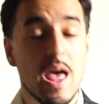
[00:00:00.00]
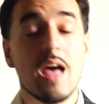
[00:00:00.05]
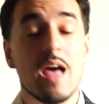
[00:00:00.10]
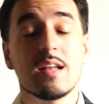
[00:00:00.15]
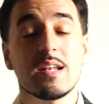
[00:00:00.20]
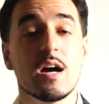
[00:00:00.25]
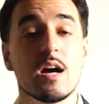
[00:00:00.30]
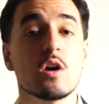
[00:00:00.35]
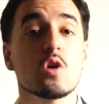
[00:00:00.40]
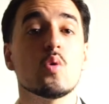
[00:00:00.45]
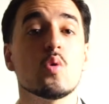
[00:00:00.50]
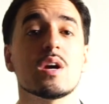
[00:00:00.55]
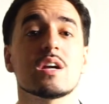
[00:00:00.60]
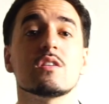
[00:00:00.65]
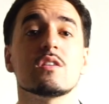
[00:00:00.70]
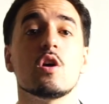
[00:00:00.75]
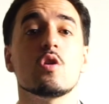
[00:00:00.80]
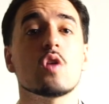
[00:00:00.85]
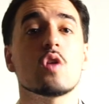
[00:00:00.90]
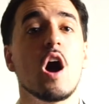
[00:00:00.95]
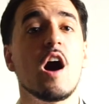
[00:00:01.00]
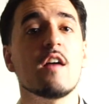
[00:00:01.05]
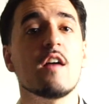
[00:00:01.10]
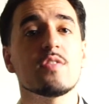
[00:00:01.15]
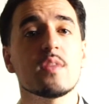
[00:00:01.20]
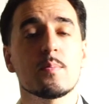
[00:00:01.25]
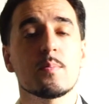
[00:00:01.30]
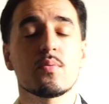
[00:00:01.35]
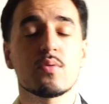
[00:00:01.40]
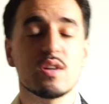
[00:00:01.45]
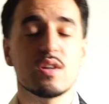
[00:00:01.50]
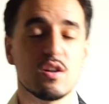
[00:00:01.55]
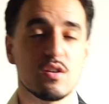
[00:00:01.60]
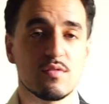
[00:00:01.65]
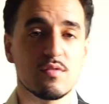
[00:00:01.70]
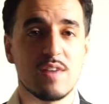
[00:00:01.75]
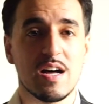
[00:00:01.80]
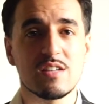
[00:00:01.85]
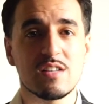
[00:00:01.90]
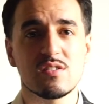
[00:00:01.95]
Now, a quick note on the
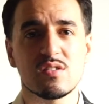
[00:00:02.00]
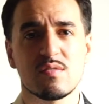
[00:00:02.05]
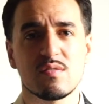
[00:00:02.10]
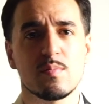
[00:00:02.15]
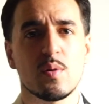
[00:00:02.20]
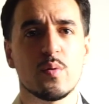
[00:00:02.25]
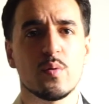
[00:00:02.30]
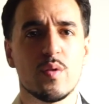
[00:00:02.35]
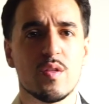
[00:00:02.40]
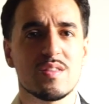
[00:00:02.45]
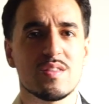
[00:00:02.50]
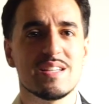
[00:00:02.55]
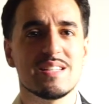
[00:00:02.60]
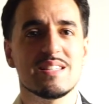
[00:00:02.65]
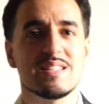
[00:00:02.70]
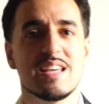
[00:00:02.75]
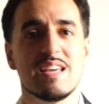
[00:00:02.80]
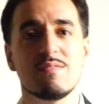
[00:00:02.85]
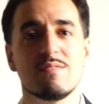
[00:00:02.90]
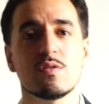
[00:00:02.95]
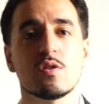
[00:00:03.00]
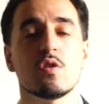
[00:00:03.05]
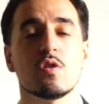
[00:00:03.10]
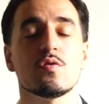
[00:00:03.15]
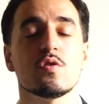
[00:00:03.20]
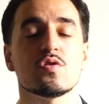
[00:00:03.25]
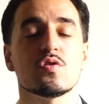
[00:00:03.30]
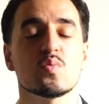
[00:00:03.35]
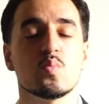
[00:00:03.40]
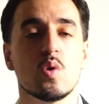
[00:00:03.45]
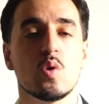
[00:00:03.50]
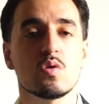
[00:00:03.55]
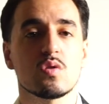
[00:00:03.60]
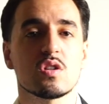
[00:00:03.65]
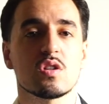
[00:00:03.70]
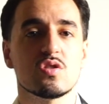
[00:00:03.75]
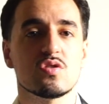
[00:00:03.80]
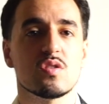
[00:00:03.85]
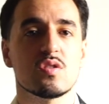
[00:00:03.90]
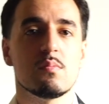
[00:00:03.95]
pre-owned values of both of these, even though those won't
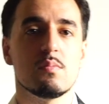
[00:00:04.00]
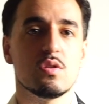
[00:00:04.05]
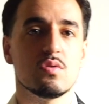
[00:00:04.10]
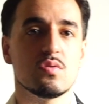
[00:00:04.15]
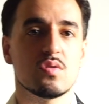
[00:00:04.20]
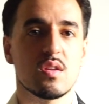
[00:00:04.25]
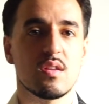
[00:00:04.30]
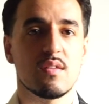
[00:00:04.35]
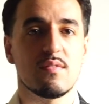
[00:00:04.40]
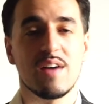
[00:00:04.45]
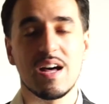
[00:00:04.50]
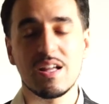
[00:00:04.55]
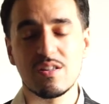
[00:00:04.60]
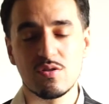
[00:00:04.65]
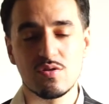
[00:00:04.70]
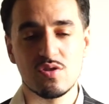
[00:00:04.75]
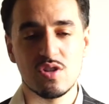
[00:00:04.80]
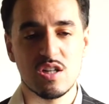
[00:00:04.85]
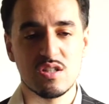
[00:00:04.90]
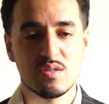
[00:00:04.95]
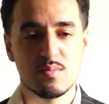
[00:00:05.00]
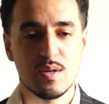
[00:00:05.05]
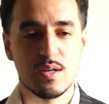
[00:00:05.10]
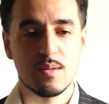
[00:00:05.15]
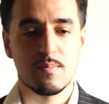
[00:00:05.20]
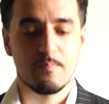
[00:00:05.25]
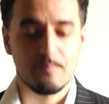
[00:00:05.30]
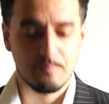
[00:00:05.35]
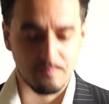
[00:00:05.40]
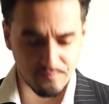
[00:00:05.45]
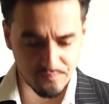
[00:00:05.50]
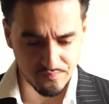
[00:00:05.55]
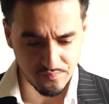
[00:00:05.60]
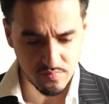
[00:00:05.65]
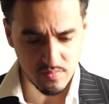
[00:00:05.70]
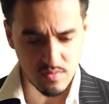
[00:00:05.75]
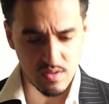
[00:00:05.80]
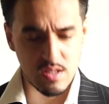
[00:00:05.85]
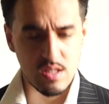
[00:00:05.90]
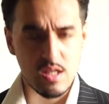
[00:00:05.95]
contribute to the value judgment.
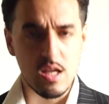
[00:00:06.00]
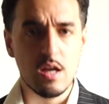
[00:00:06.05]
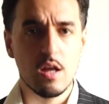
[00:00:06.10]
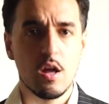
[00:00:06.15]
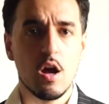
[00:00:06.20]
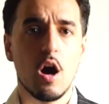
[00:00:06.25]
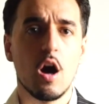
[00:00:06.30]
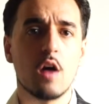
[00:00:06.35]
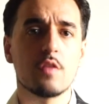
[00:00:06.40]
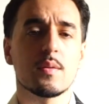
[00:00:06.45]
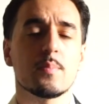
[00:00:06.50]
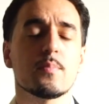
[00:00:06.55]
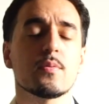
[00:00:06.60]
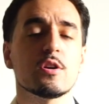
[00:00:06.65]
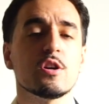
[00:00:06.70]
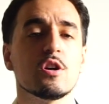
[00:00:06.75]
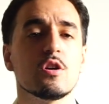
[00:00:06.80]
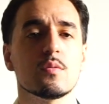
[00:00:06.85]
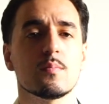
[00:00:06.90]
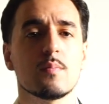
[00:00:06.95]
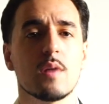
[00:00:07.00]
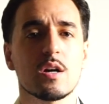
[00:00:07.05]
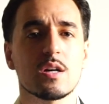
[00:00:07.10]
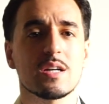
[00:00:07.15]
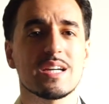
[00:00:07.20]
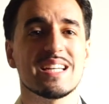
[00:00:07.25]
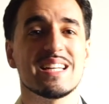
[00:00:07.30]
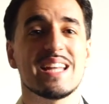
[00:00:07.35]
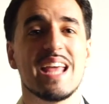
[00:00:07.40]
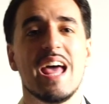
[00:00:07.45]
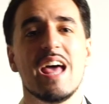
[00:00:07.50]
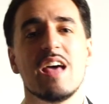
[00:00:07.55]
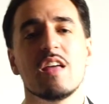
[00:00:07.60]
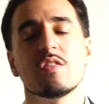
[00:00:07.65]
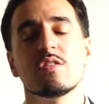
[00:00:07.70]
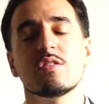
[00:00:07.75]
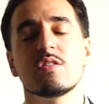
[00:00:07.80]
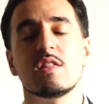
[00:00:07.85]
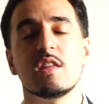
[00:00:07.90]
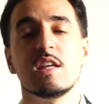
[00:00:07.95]
On the pre-owned market,
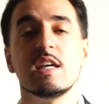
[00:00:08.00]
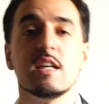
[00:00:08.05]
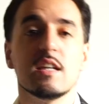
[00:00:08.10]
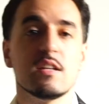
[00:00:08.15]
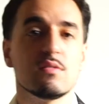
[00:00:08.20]
the